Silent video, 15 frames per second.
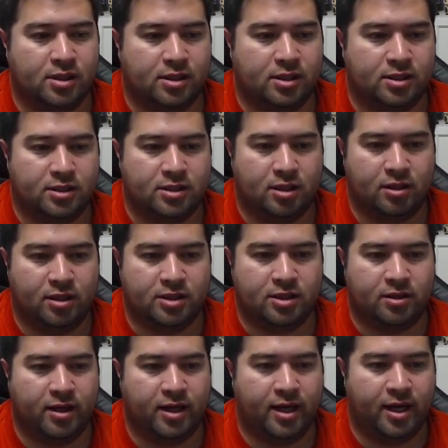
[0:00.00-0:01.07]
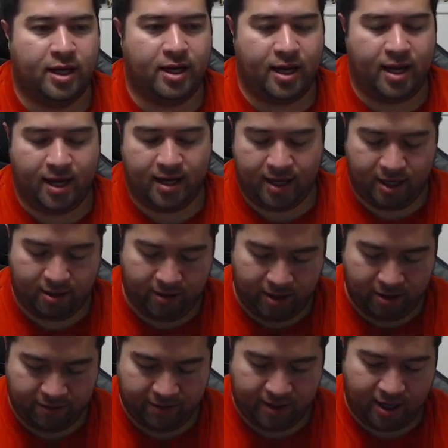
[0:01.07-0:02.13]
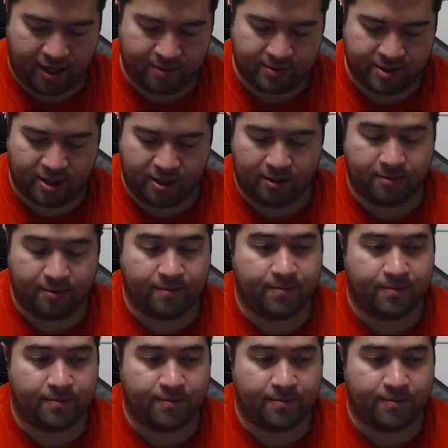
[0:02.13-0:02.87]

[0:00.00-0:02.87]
So let's go ahead and iterate over the items here.